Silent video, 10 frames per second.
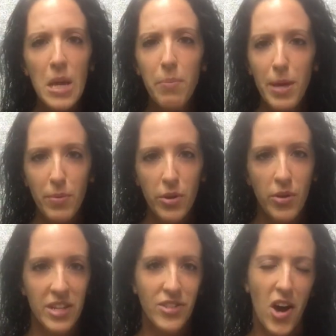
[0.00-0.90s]
people
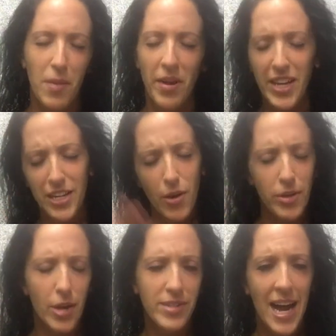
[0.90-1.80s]
who can talk about like
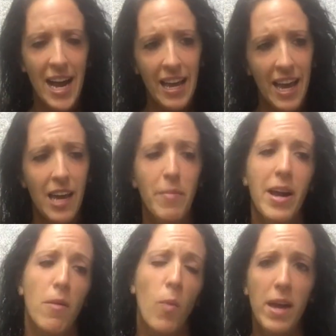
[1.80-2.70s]
yo-yo dieting and
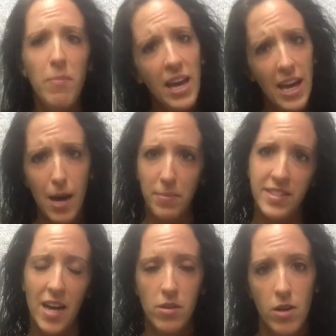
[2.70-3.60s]
my weight being up
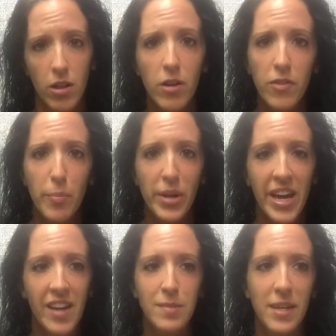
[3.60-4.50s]
and down and all over the
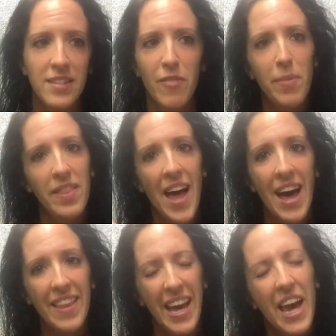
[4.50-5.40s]
place, because I've been
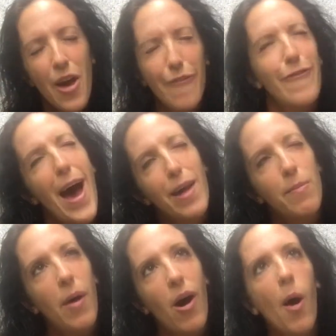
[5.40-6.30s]
that like fat
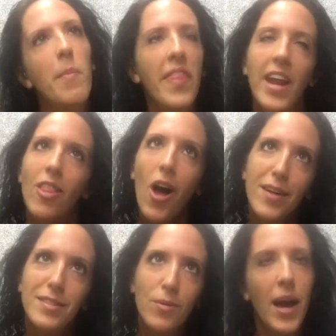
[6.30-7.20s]
mom, and then I
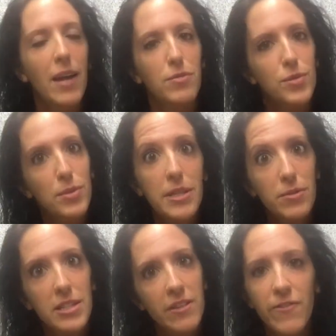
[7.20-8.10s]
lost the weight and was really,
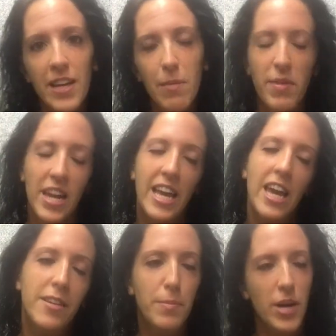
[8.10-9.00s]
really fit, but then I
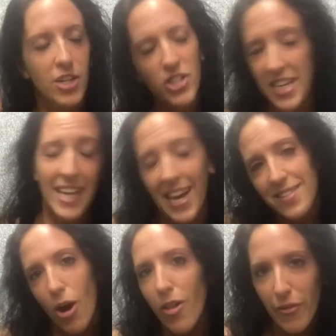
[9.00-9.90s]
a depression and
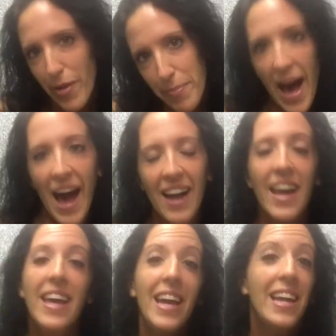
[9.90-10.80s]
gained all of it back,
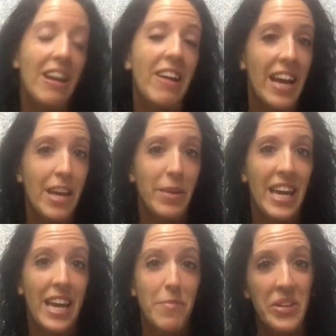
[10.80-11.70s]
and here I am
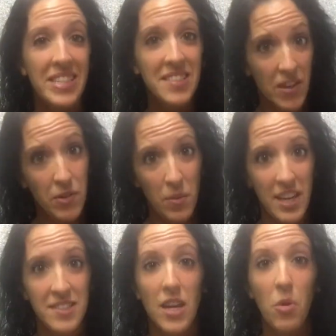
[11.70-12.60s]
again. I'm only 7
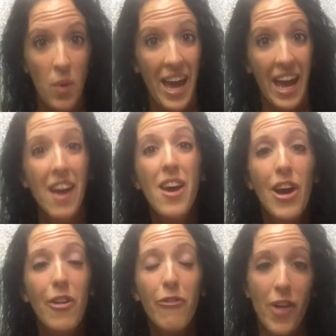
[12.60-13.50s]
weeks away
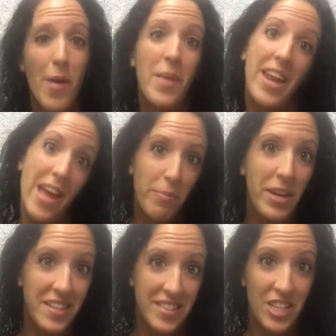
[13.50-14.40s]
from an
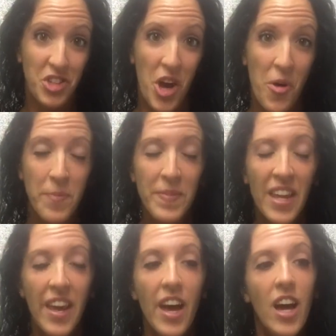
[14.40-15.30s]
NPC show.
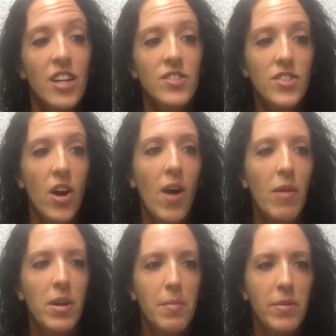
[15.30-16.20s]
So I
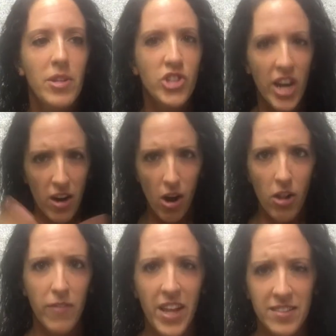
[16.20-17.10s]
want to be able to share
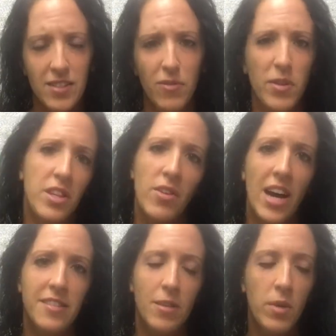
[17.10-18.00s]
all of that stuff with you
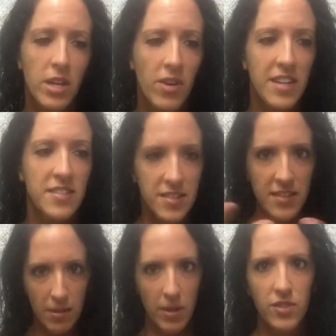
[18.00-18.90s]
guys. I want you guys to
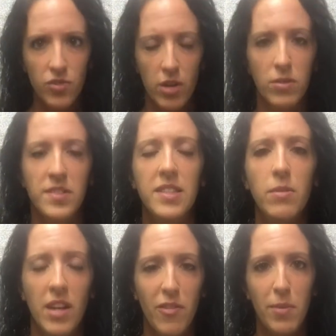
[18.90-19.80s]
see my struggles,
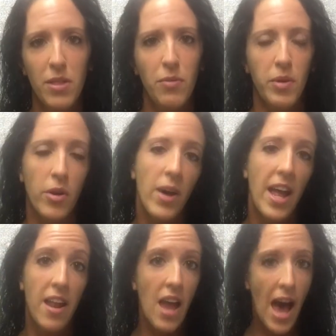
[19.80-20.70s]
see what I've been through,
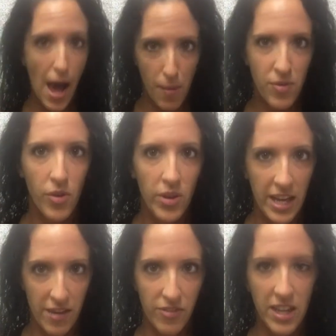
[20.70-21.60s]
and
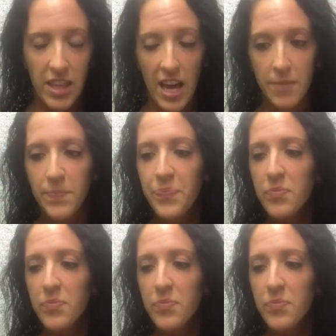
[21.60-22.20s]
absolutely everything.